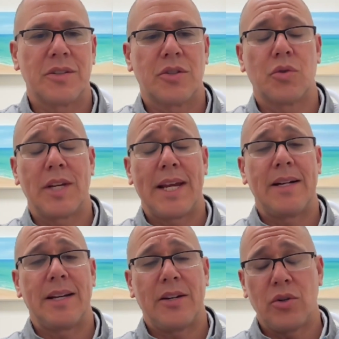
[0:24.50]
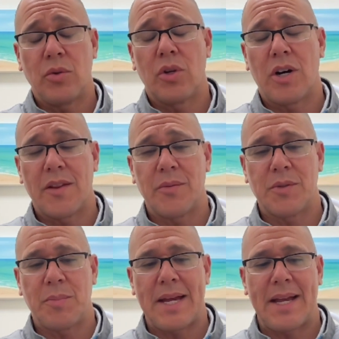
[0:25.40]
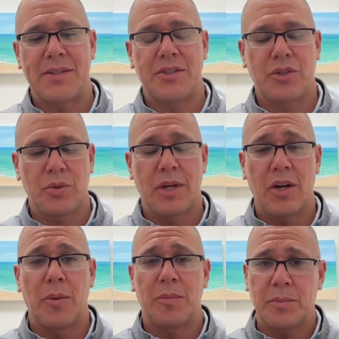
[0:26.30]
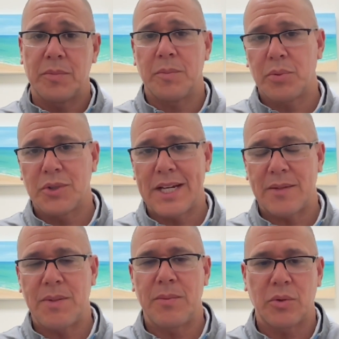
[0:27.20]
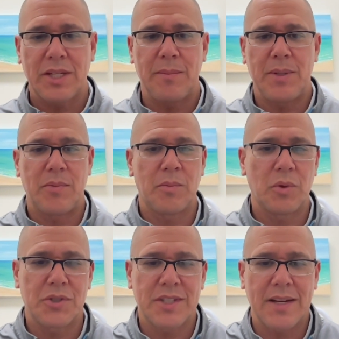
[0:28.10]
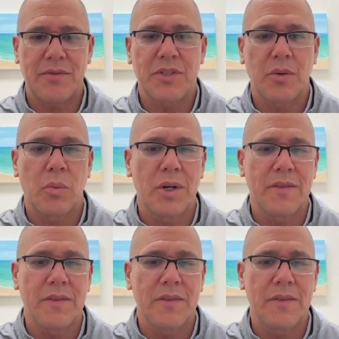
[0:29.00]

created a new law that was passed to help protect people, keep people more safe. So one of the